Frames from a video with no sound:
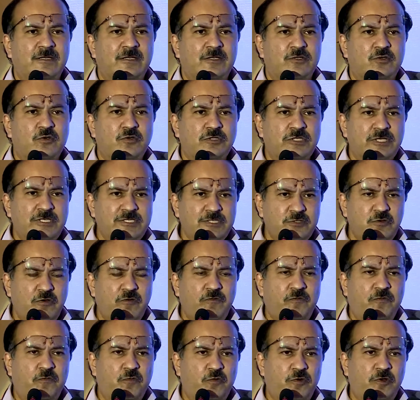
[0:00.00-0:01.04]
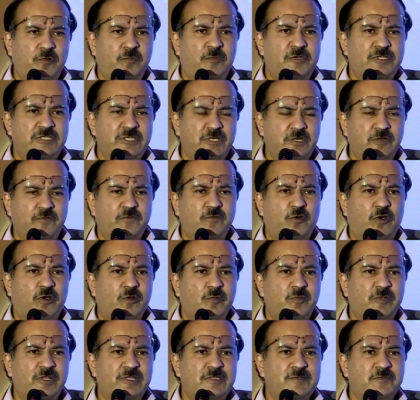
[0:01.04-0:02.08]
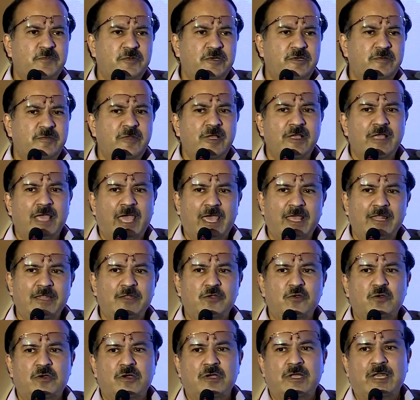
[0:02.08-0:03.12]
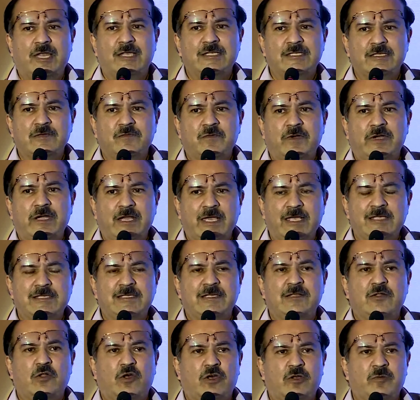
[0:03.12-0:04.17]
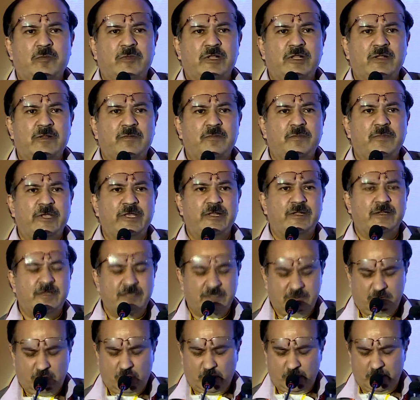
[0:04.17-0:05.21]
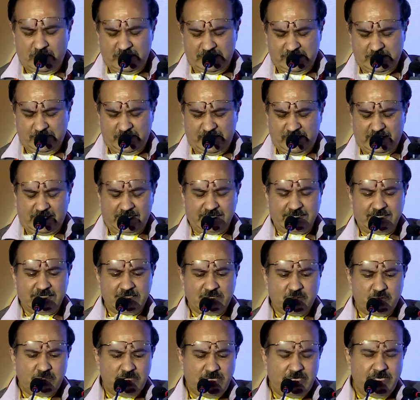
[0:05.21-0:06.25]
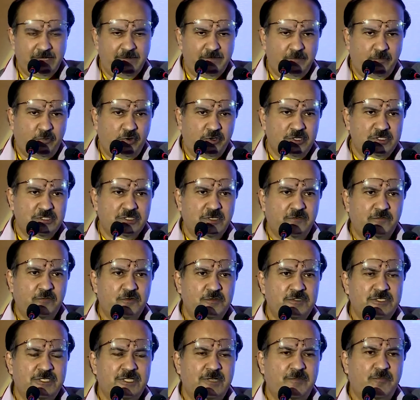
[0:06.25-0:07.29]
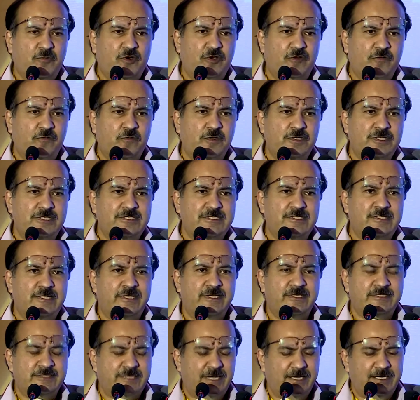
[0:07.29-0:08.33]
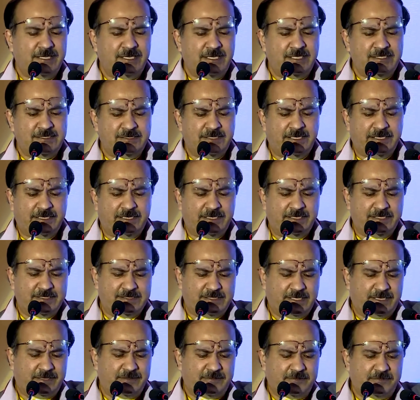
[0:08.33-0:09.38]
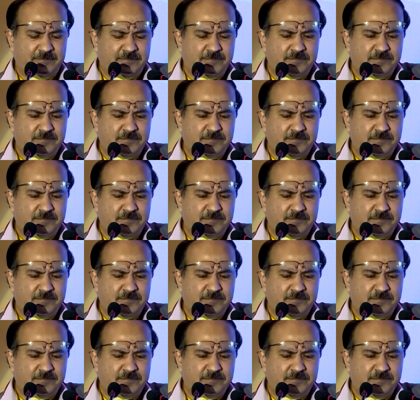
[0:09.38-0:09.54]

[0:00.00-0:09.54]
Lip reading: So just you have 4% of normal sperm and you are classified as a normal male, normal semen analysis. So the importance of, you see, the morphology steadily is decreasing.